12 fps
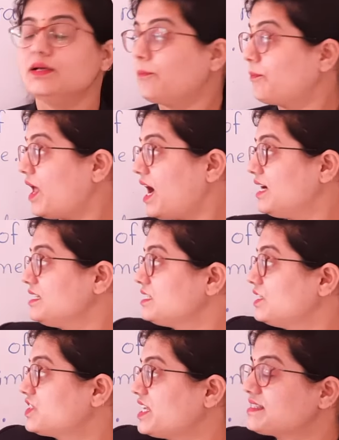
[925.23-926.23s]
Plants
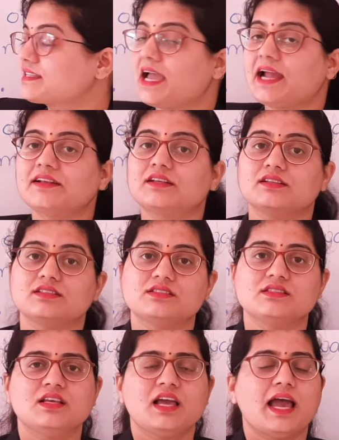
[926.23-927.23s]
such as
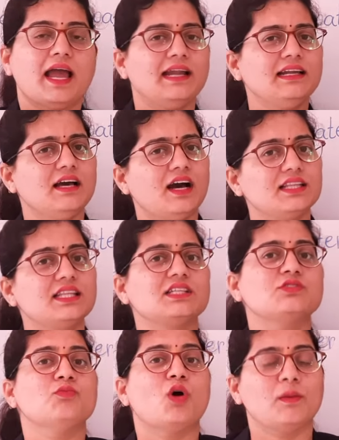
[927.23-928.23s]
cactus and
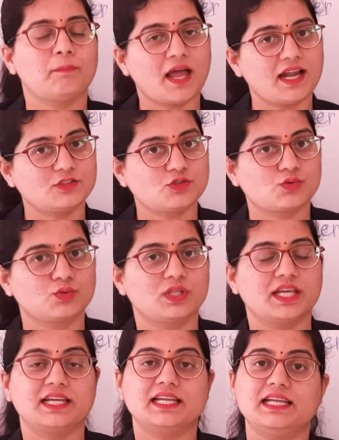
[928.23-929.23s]
other small plants,
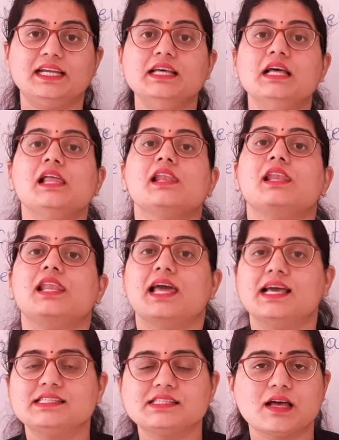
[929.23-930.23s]
they need
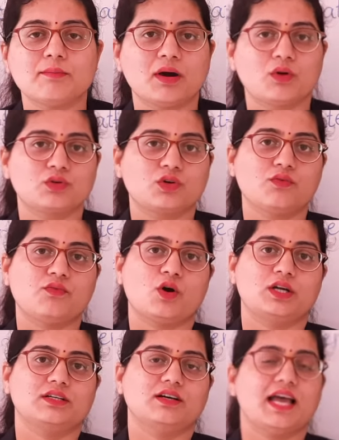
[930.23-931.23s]
less amount of
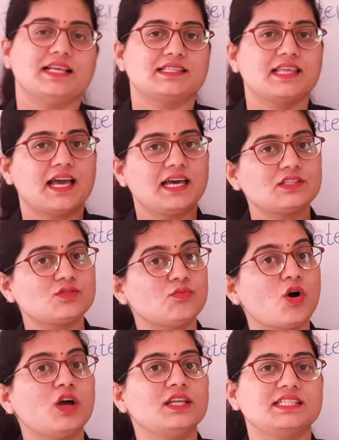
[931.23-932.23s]
water as they are
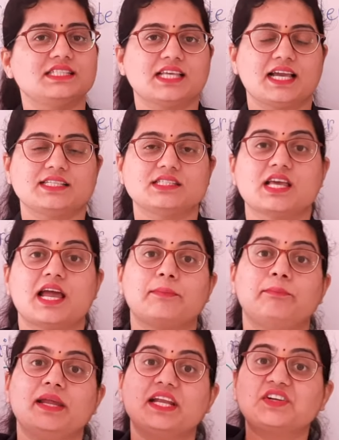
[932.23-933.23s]
small in size,
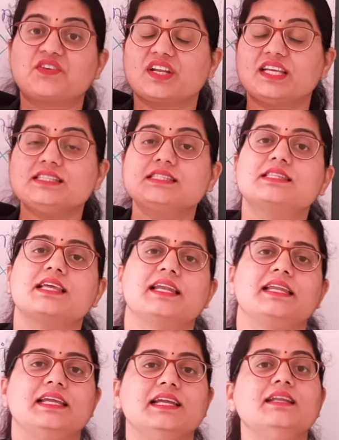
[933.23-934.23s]
and big trees, they
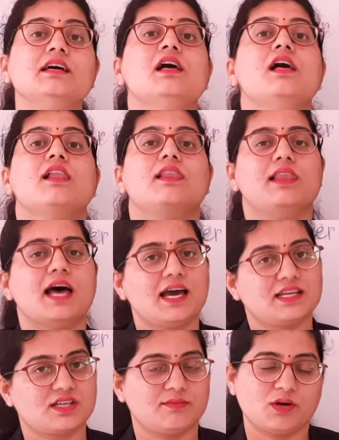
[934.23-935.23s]
need
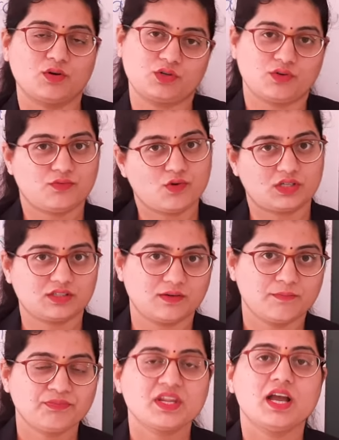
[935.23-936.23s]
large amount of water.
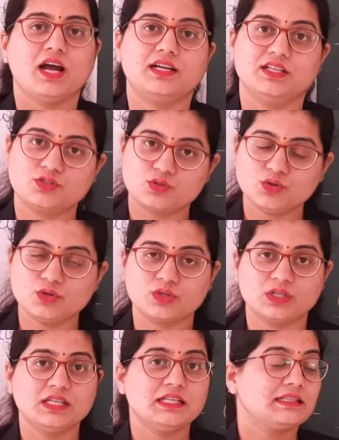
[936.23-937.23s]

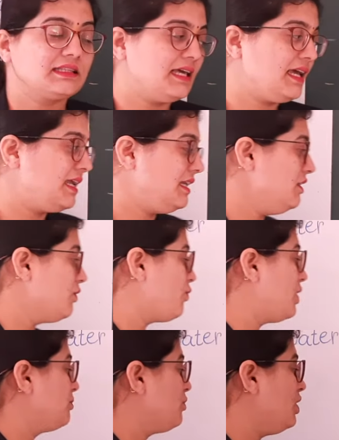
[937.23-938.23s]
Understood?
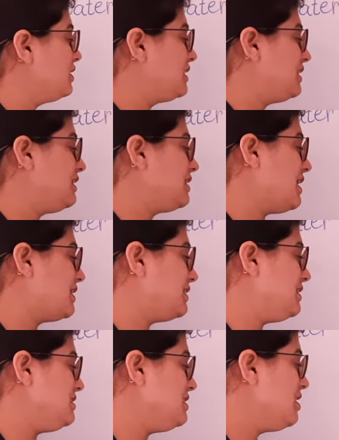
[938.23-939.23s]
Then one more thing,
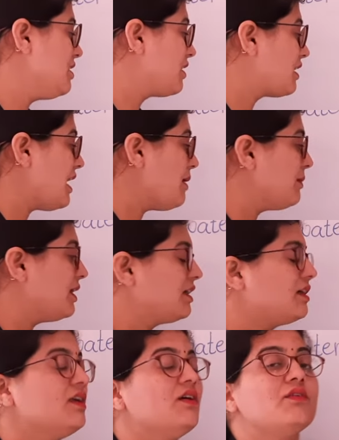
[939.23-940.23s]
that is
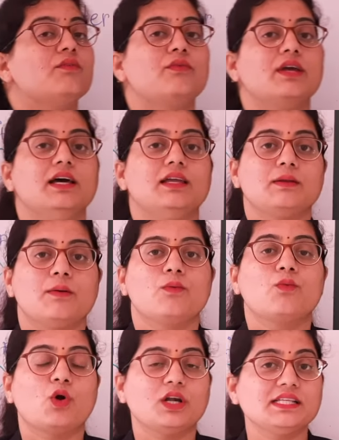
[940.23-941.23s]
climate,
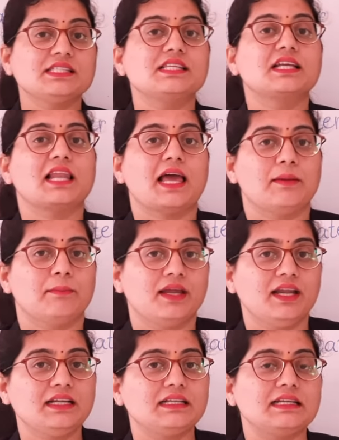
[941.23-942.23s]
where what is the
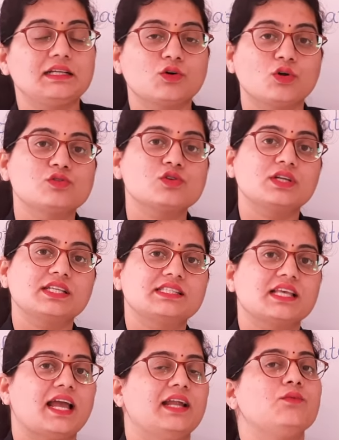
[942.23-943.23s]
climate? It also
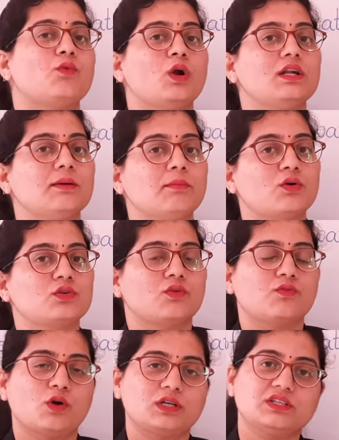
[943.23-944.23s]
decides what
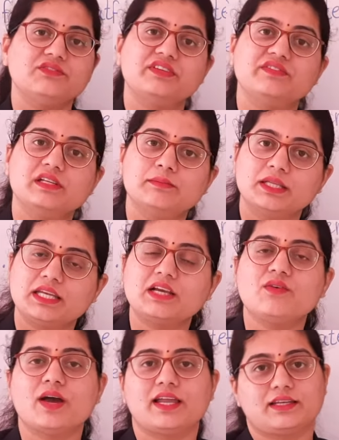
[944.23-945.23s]
amount of water we will be
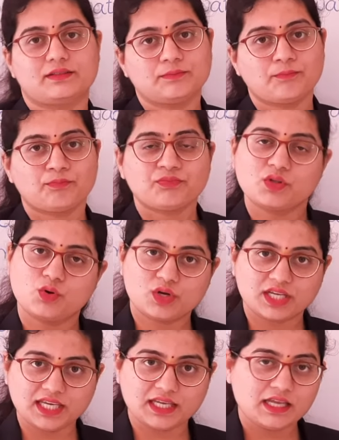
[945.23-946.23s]
required.
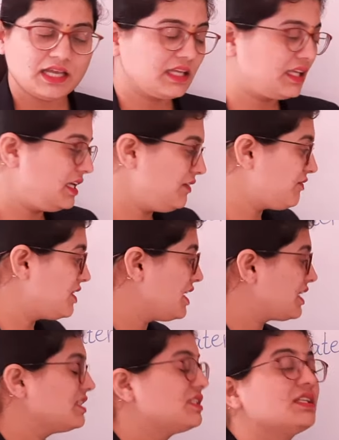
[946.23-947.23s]
Okay, if
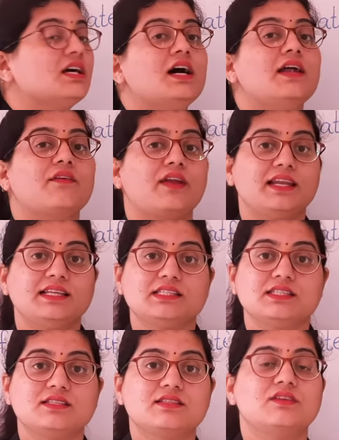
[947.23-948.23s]
there is
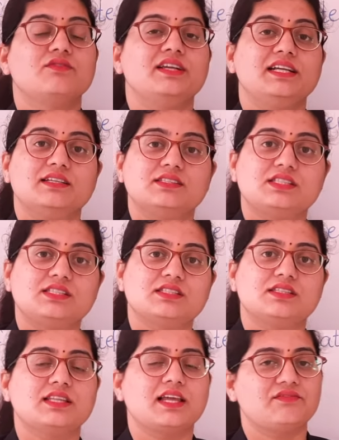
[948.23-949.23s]
rainy season, winter
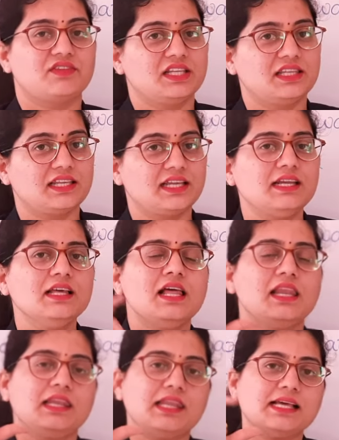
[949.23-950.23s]
season, then we will
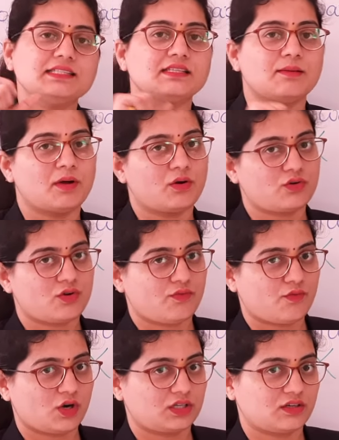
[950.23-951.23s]
need less amount
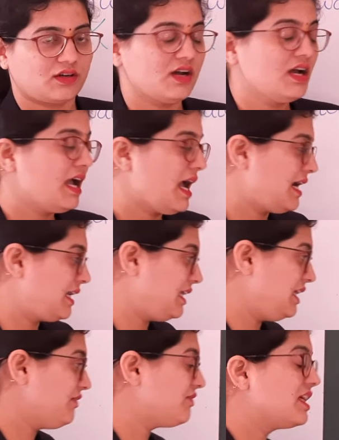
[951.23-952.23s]
of water. And
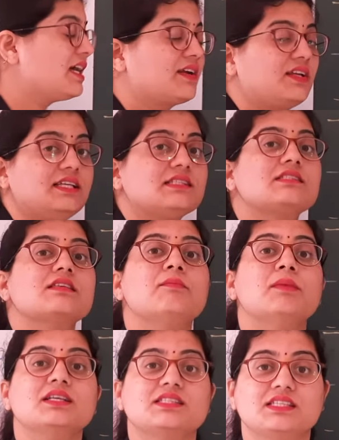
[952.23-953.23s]
if there is
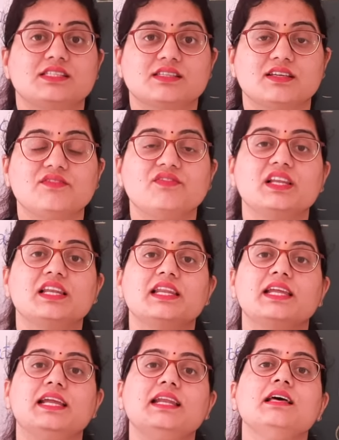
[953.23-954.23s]
summer season, we will
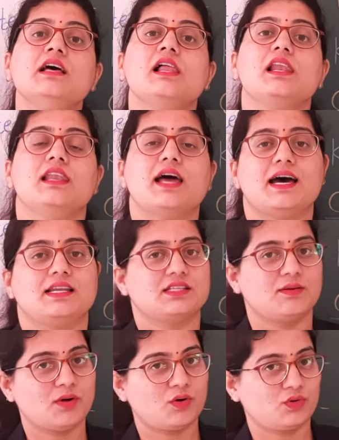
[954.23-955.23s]
need large
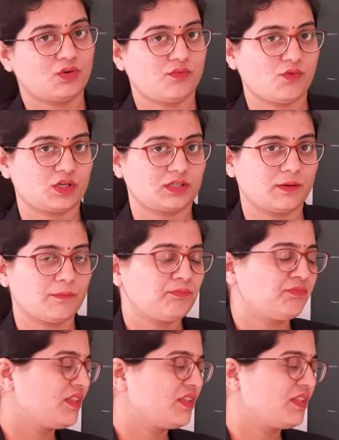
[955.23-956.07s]
amount of water.